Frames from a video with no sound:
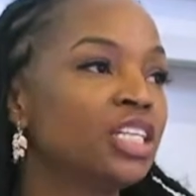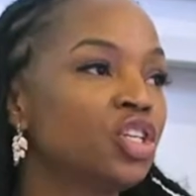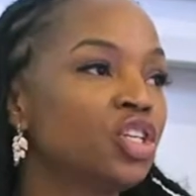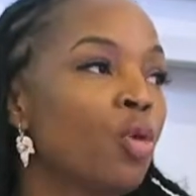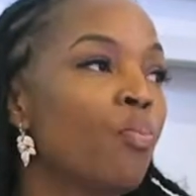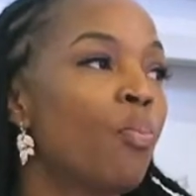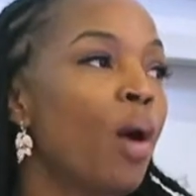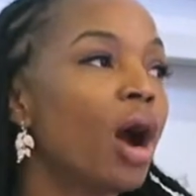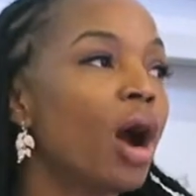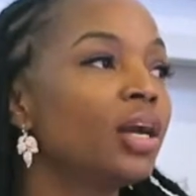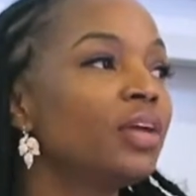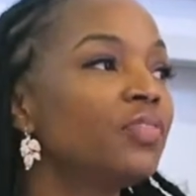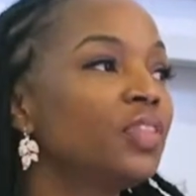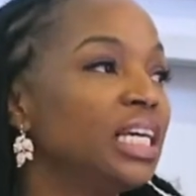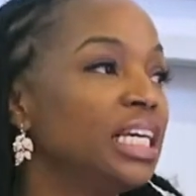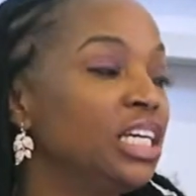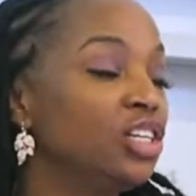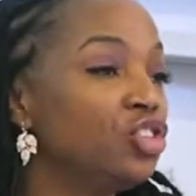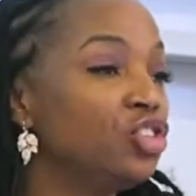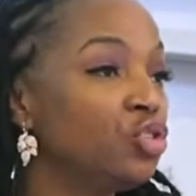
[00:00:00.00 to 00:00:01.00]
So part of
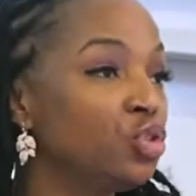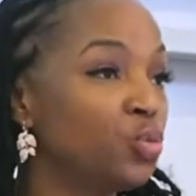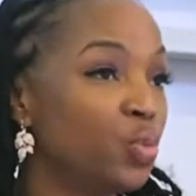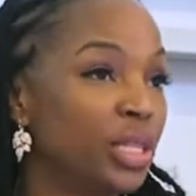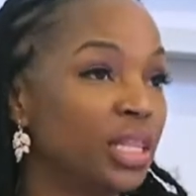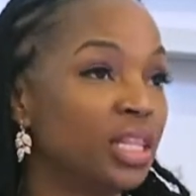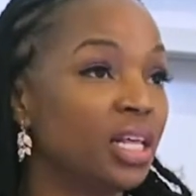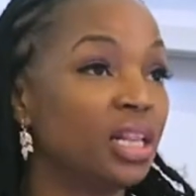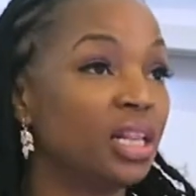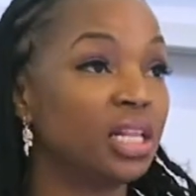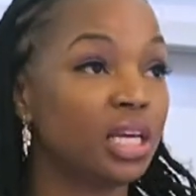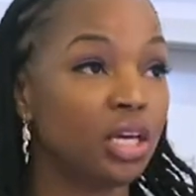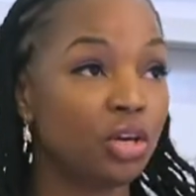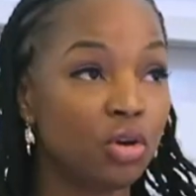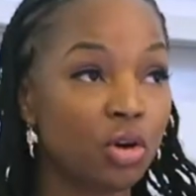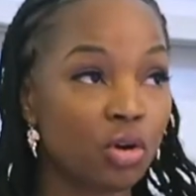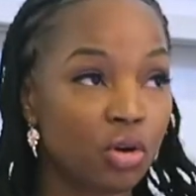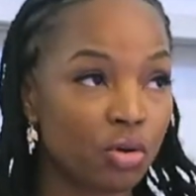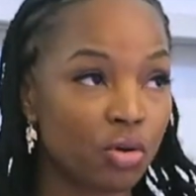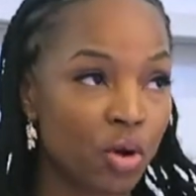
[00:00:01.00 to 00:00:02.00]
the issues with the
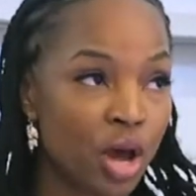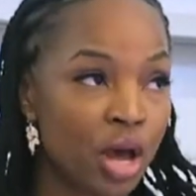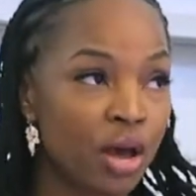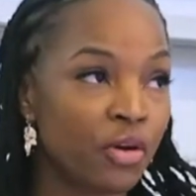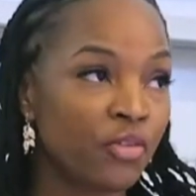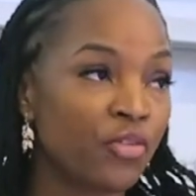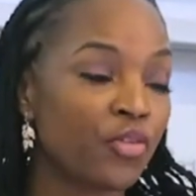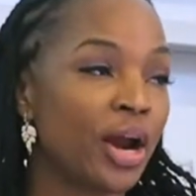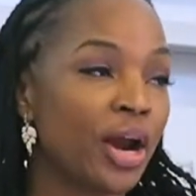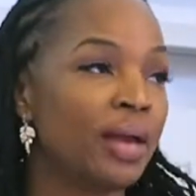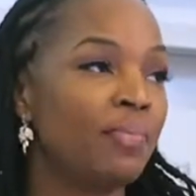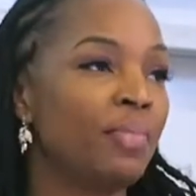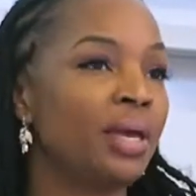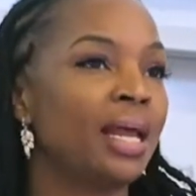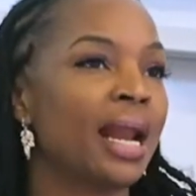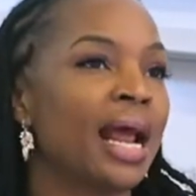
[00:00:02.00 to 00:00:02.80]
legal framing,